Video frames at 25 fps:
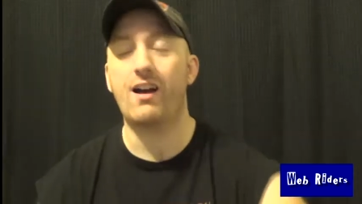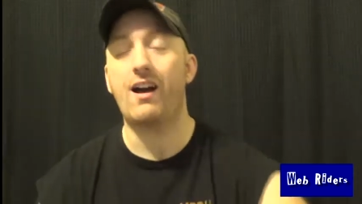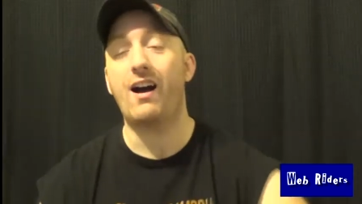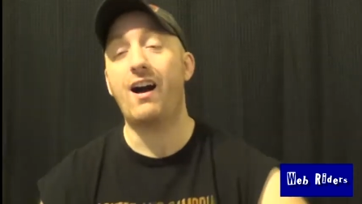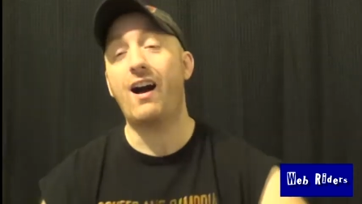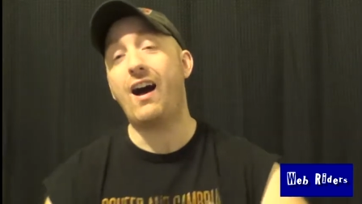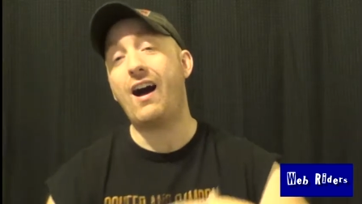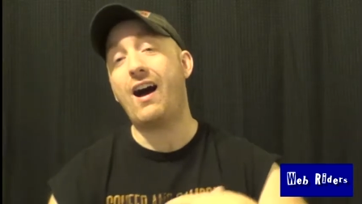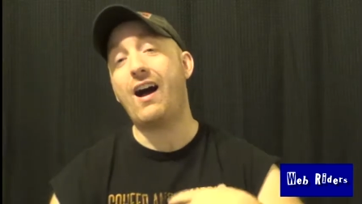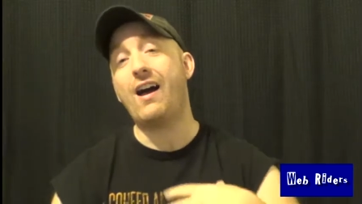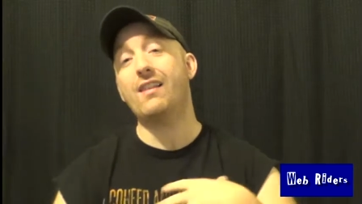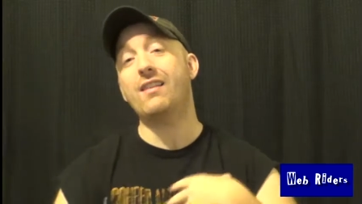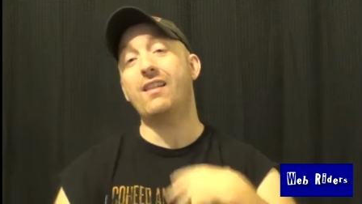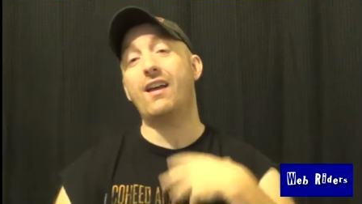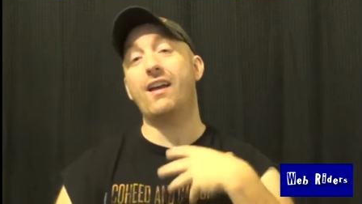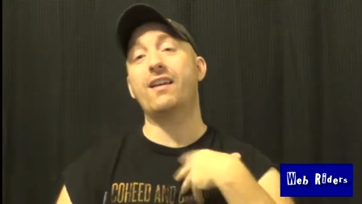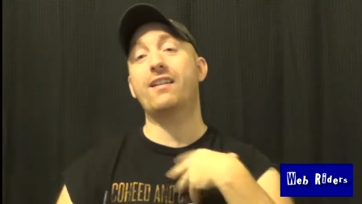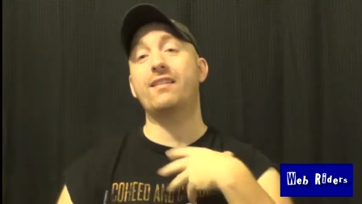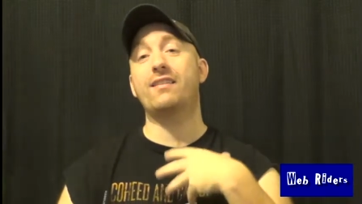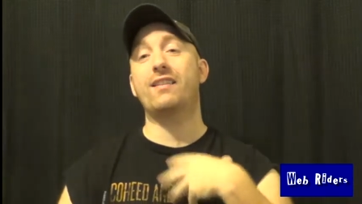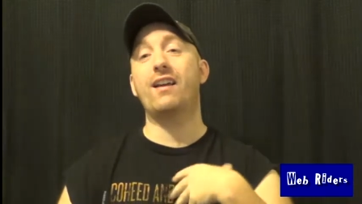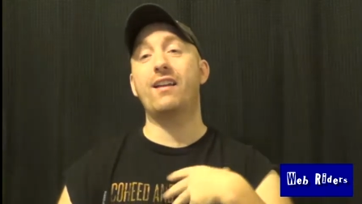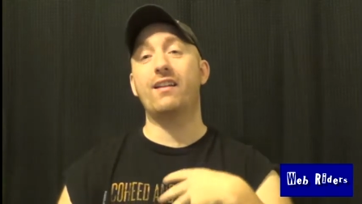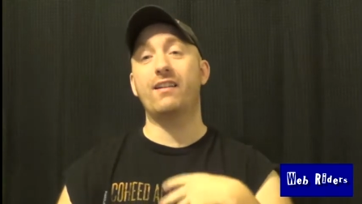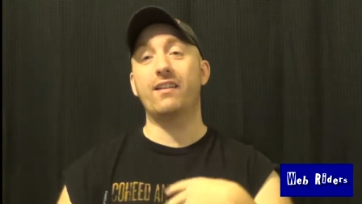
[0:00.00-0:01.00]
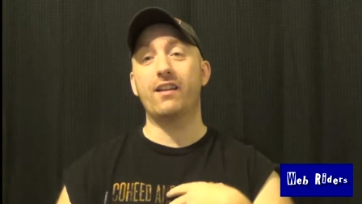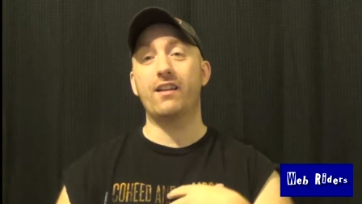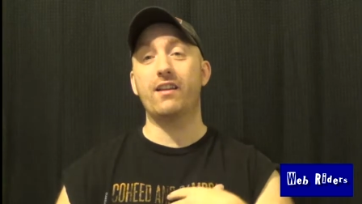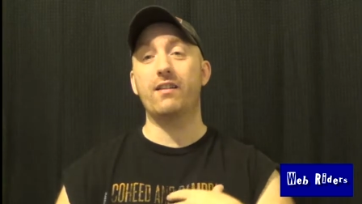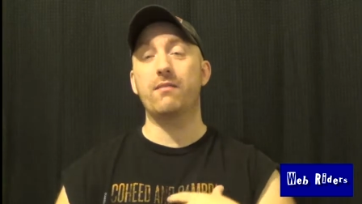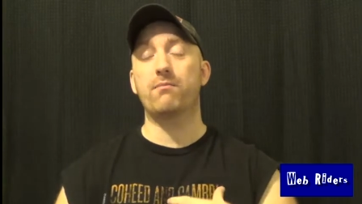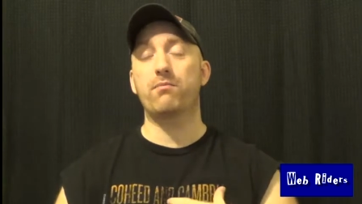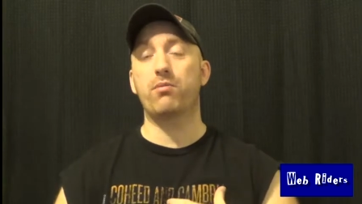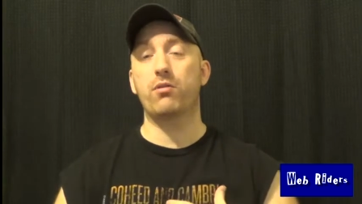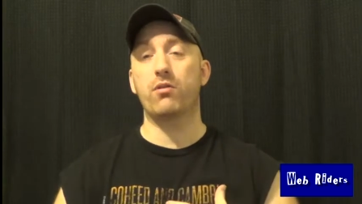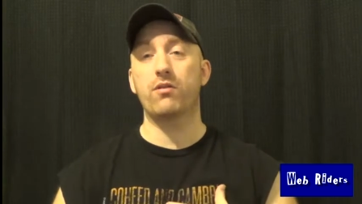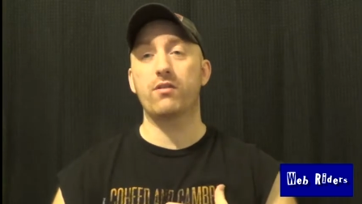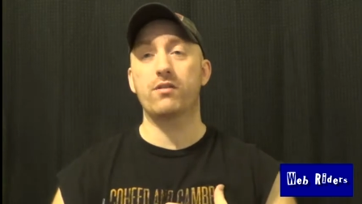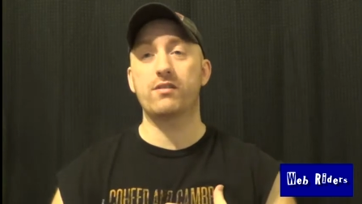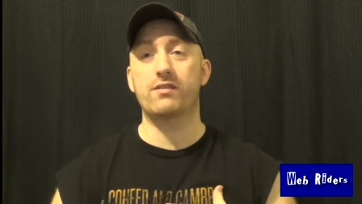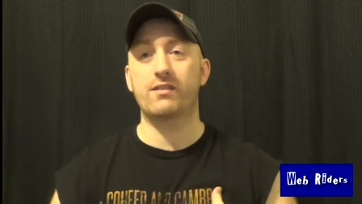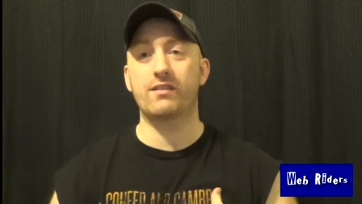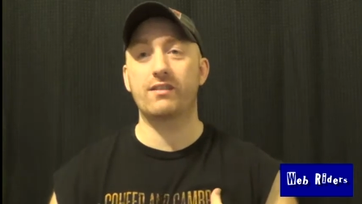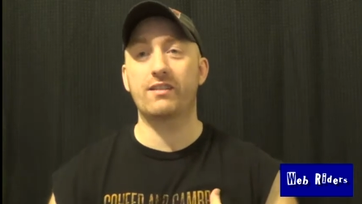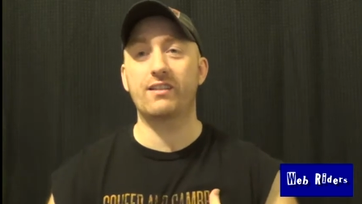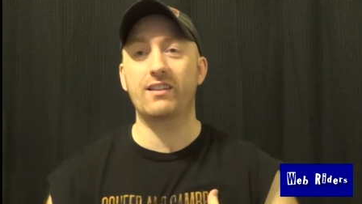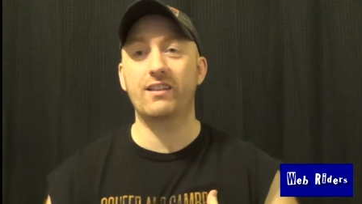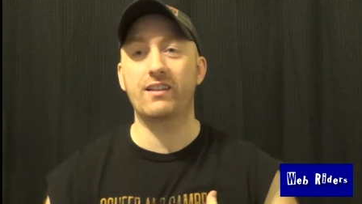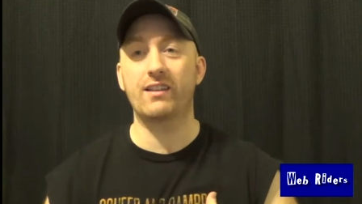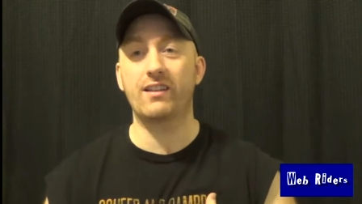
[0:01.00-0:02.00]
I like that name
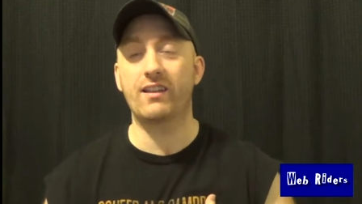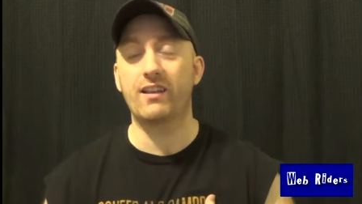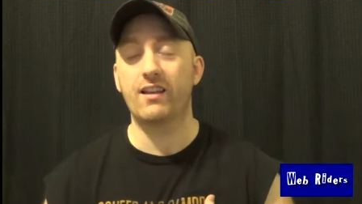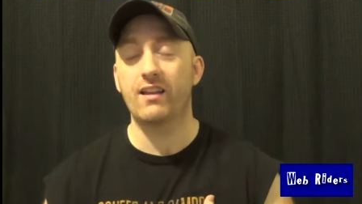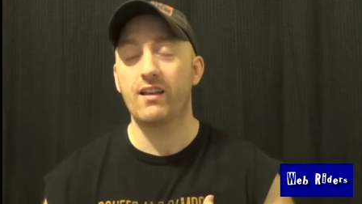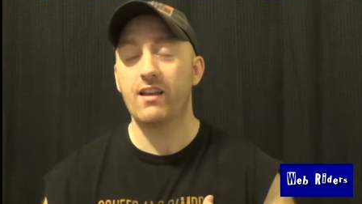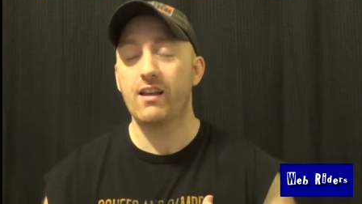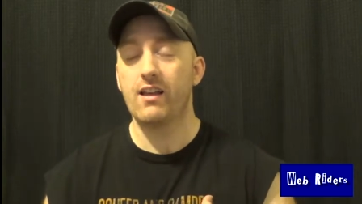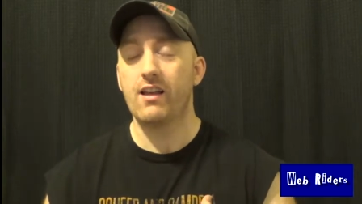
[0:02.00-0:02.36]
personally.